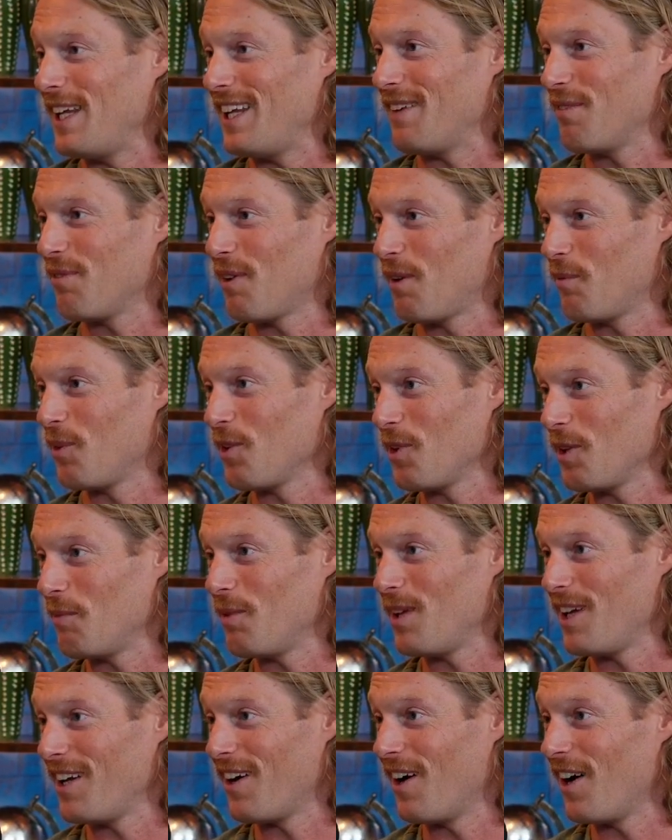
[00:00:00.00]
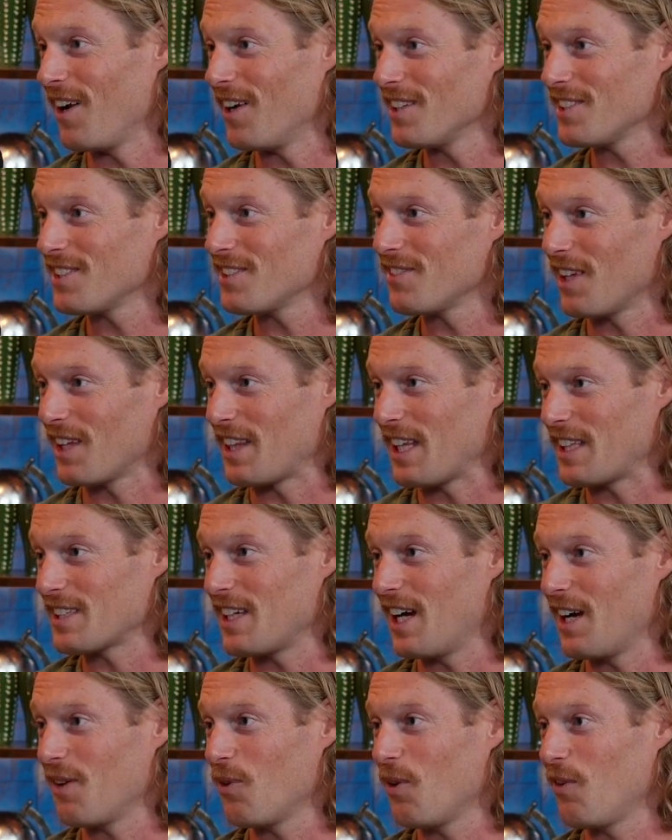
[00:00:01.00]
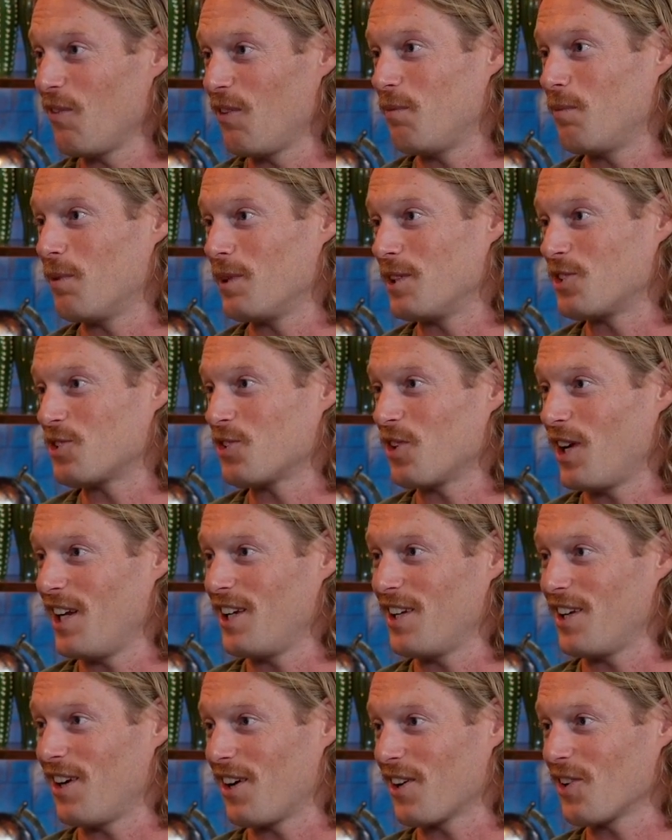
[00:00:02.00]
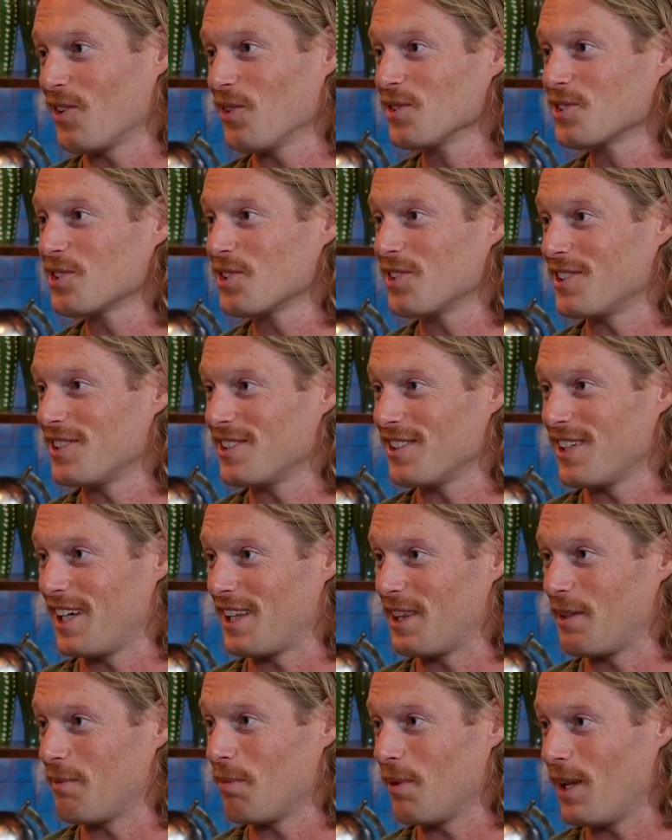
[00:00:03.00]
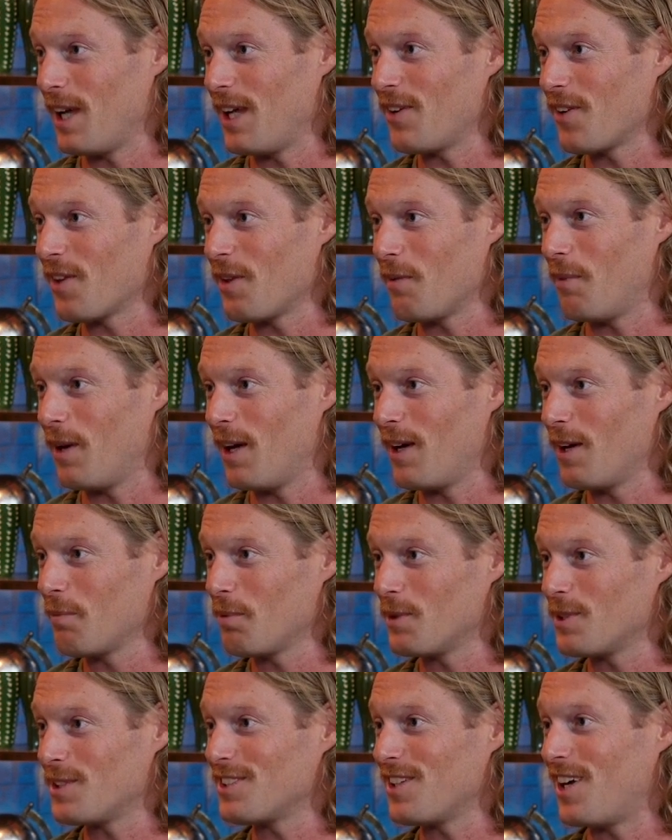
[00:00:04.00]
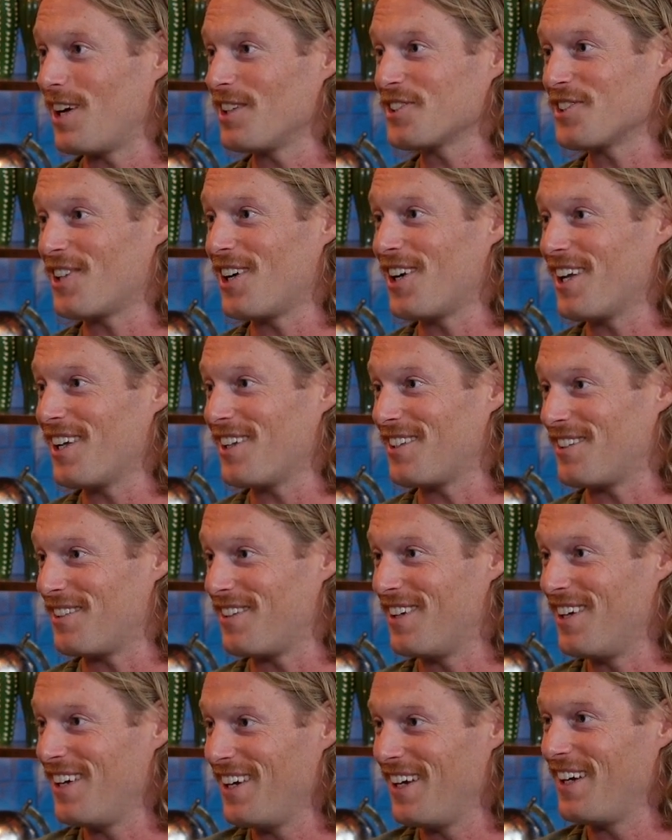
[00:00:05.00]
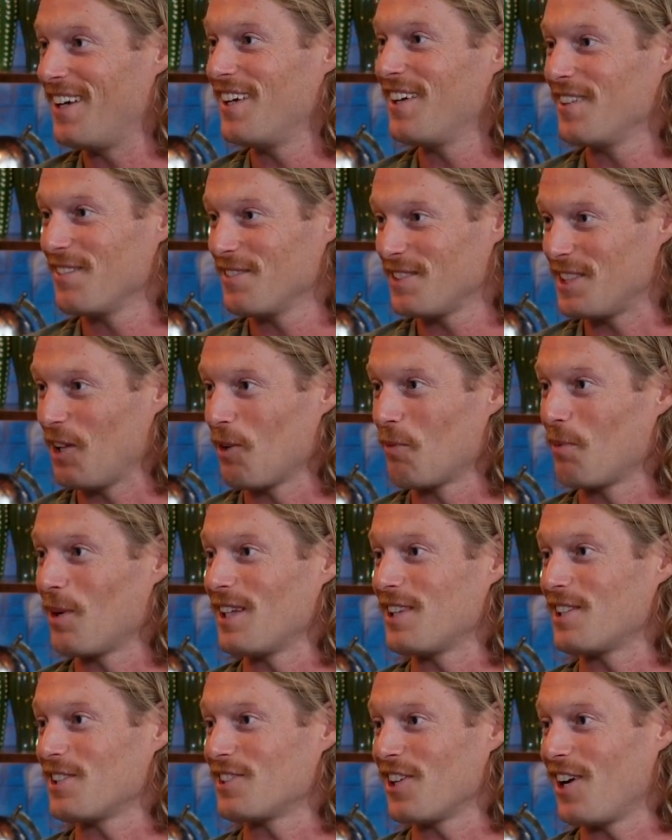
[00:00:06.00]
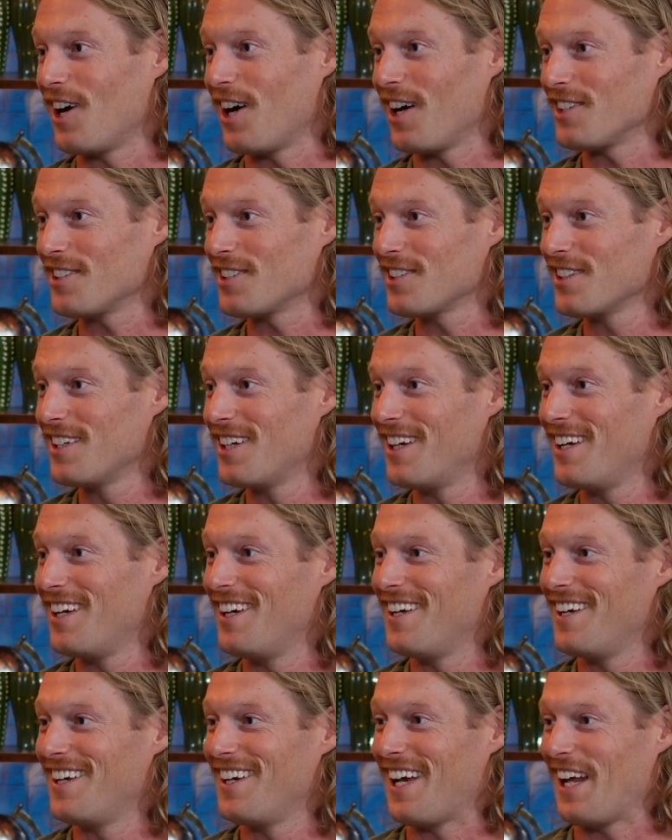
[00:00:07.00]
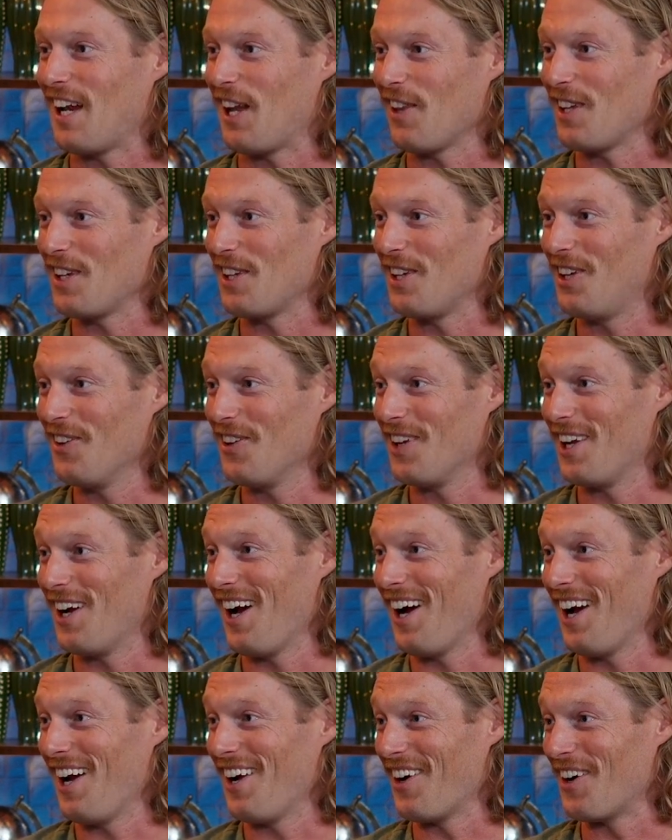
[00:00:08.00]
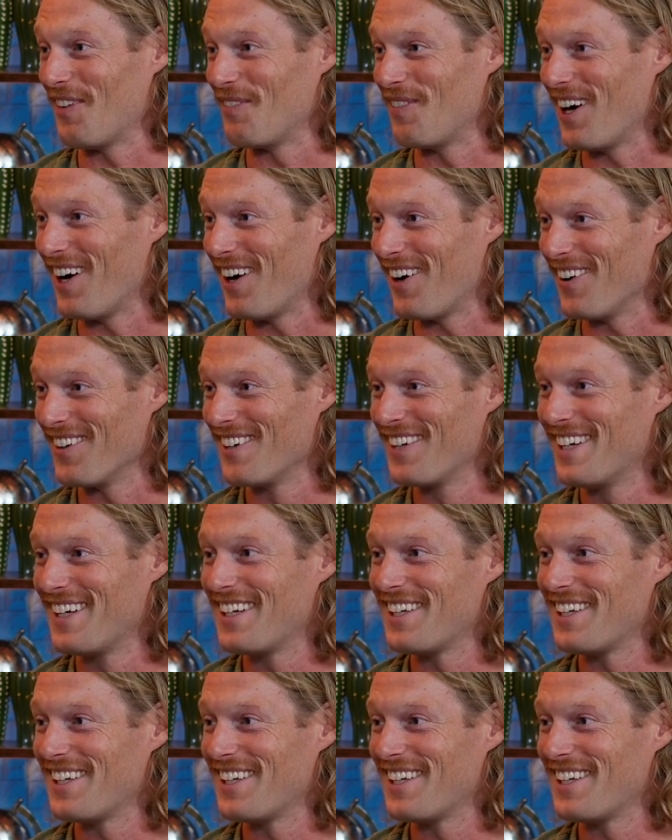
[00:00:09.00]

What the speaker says: meat, if I'm really being honest. Like that's kind of what we've been trained in our culture is like the blander, the better, put sauce on it and celebrate the sauce. And I think you and I are about